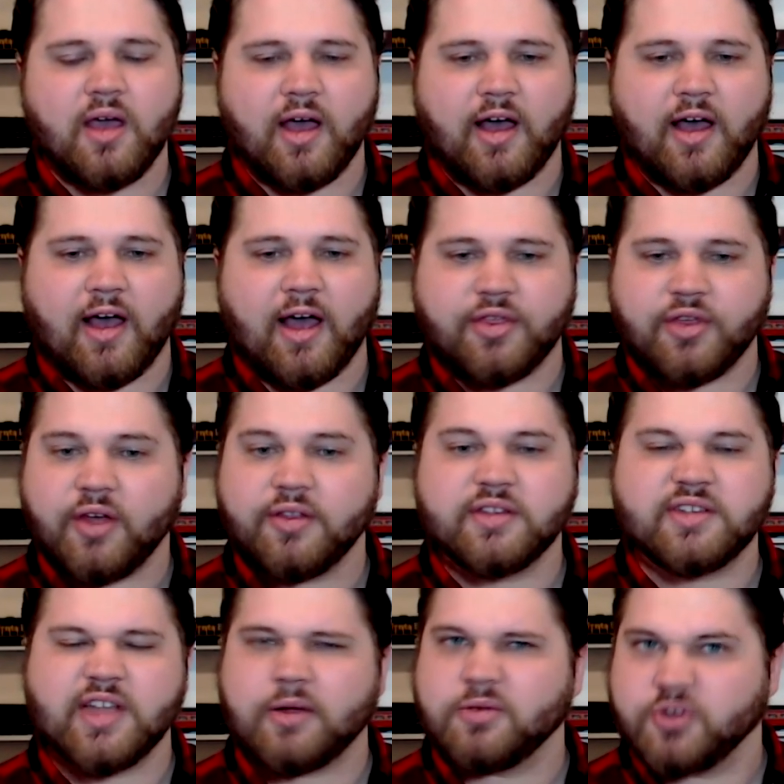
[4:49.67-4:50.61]
Uh, I thought
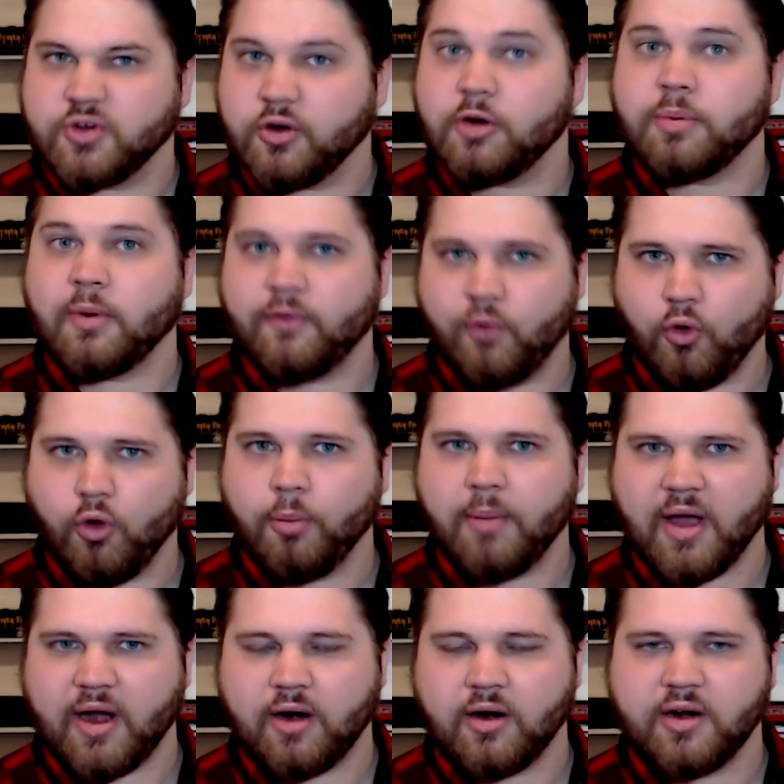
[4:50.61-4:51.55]
this deck was going to
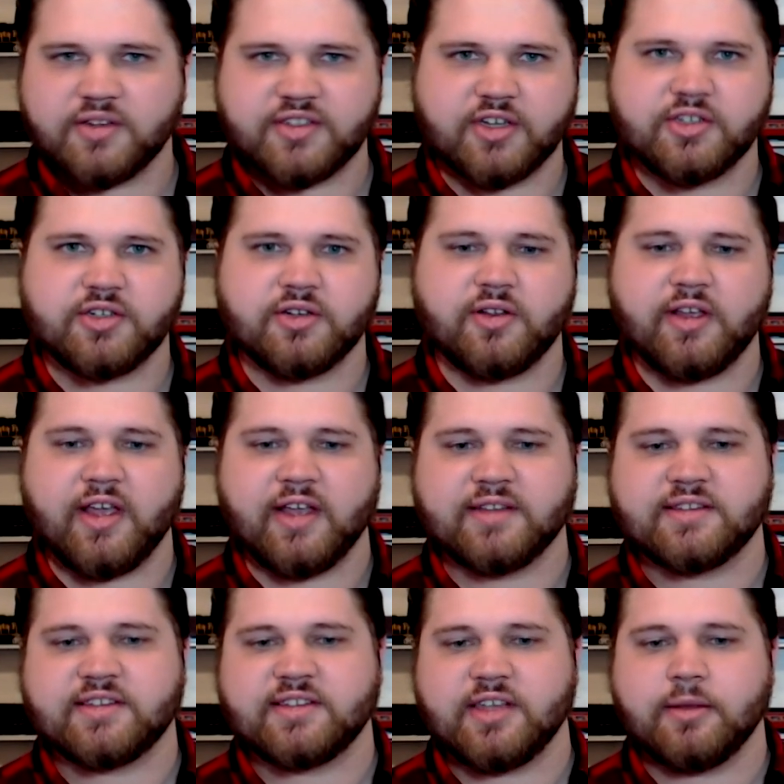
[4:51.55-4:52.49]
perform better, essentially.
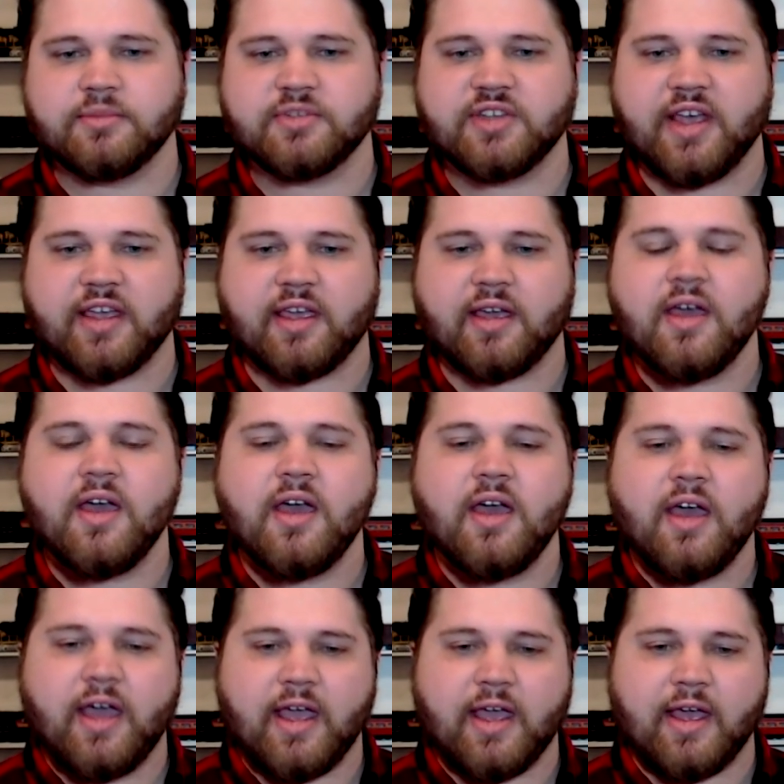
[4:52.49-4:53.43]
It seems like
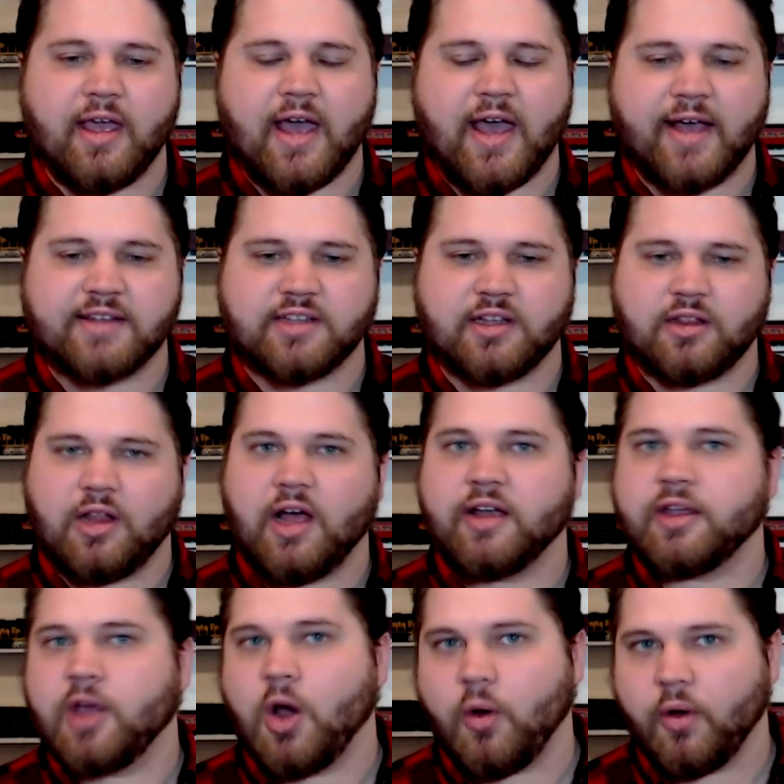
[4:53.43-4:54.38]
it has a
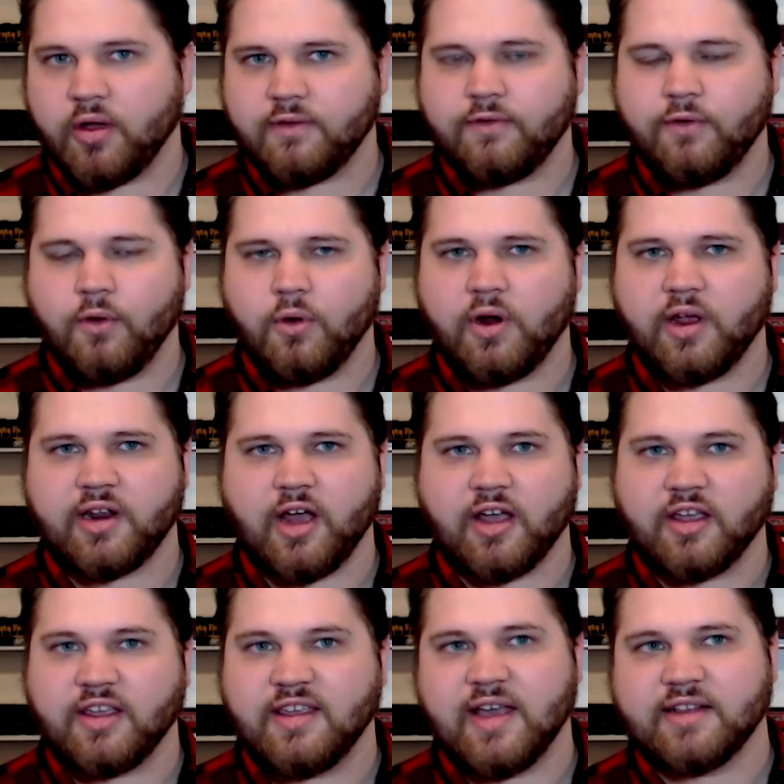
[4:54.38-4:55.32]
lot going for it
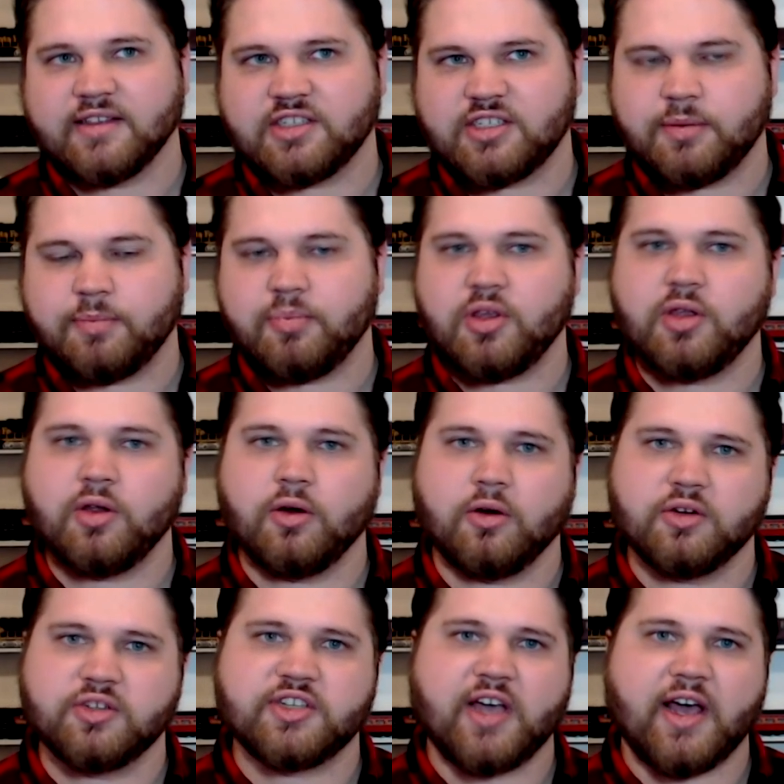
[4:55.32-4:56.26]
against
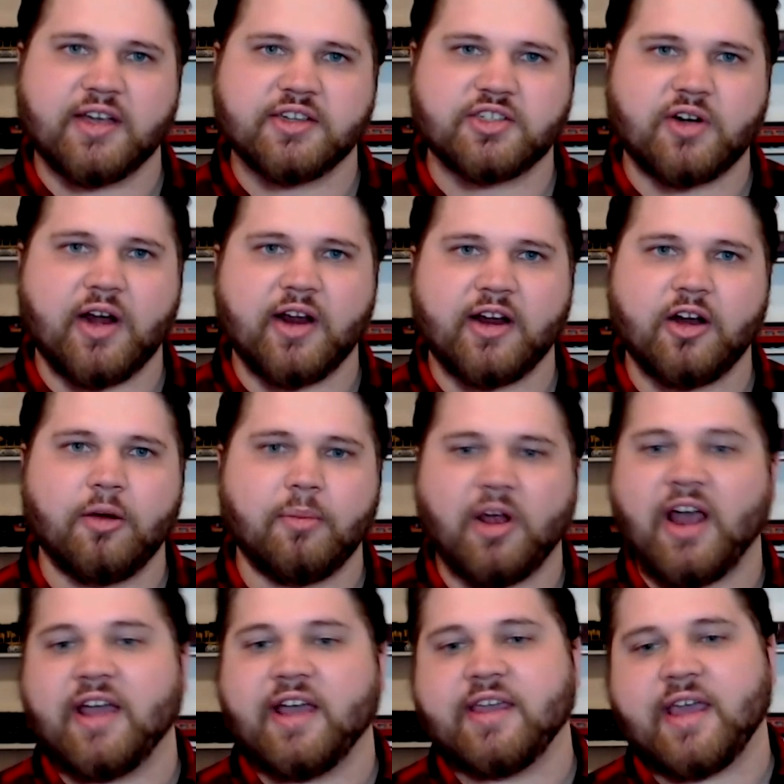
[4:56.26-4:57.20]
pure Sky Striker,
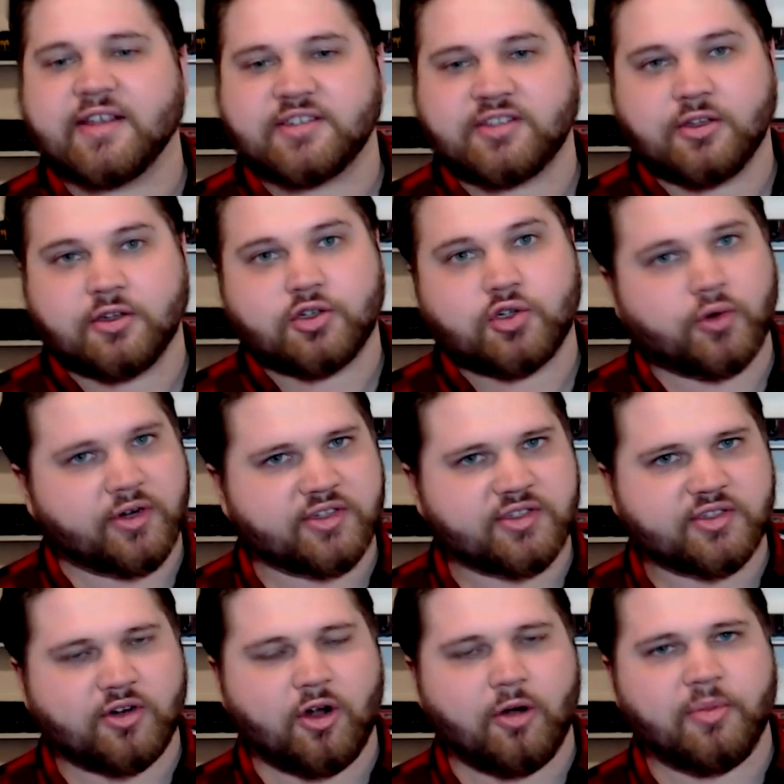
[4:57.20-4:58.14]
but I guess the
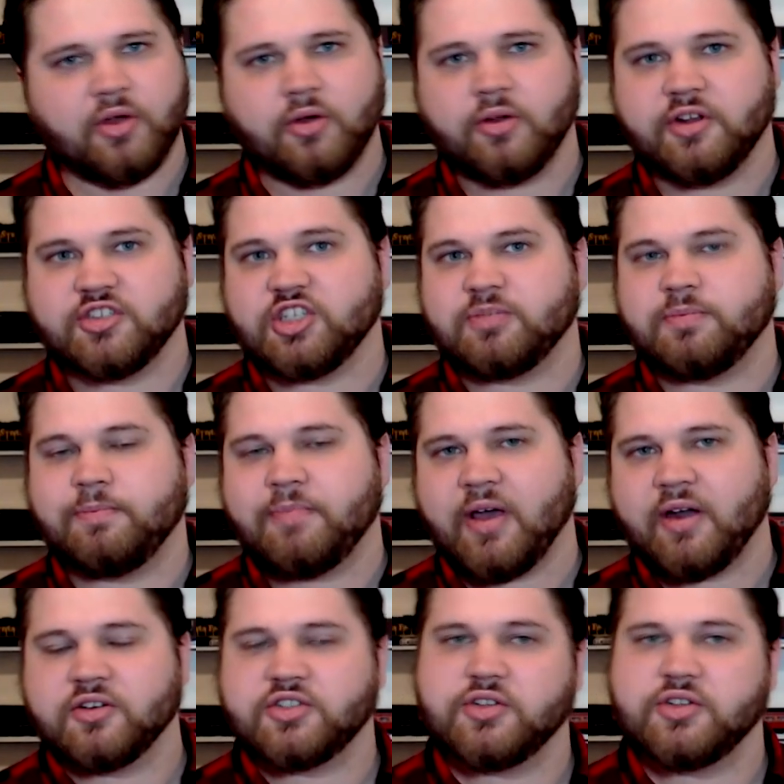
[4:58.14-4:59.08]
Trickstar build is just
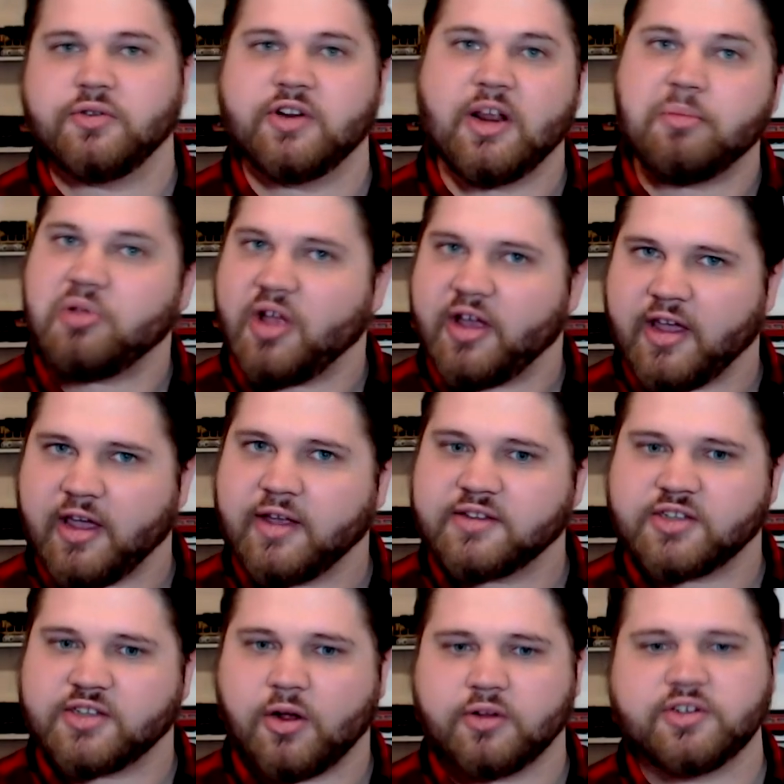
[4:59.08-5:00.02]
better suited at playing
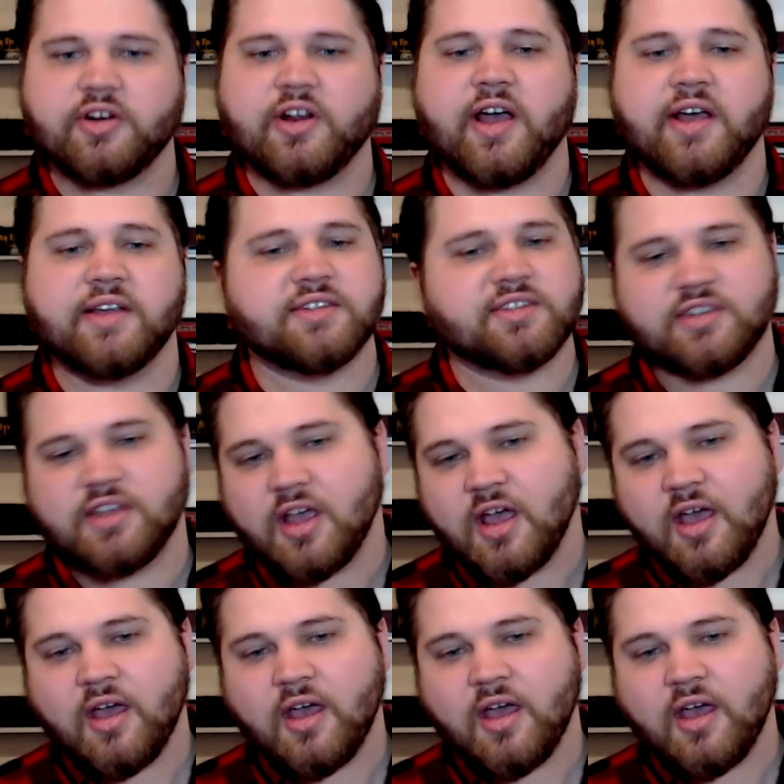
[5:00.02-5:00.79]
against Altergeists.